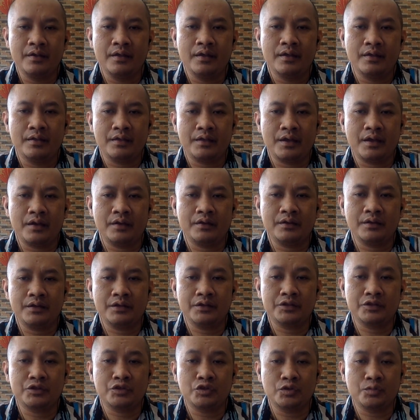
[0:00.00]
than it
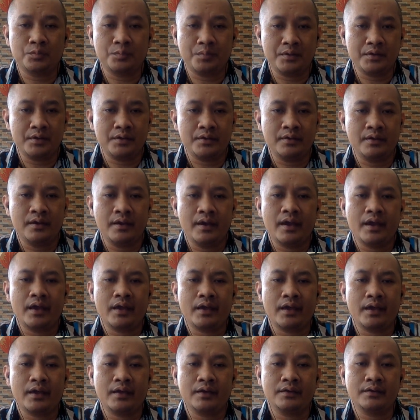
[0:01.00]
should be,
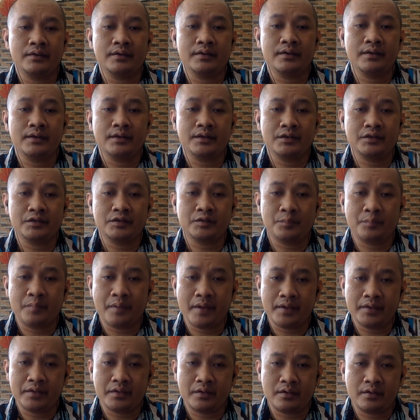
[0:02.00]
and it is
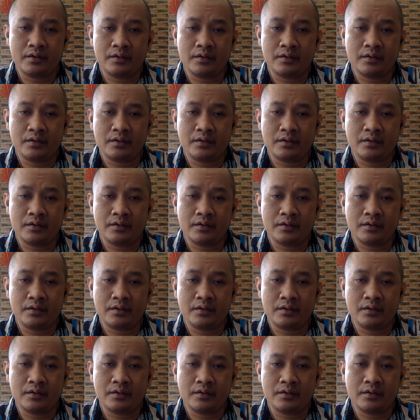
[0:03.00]
better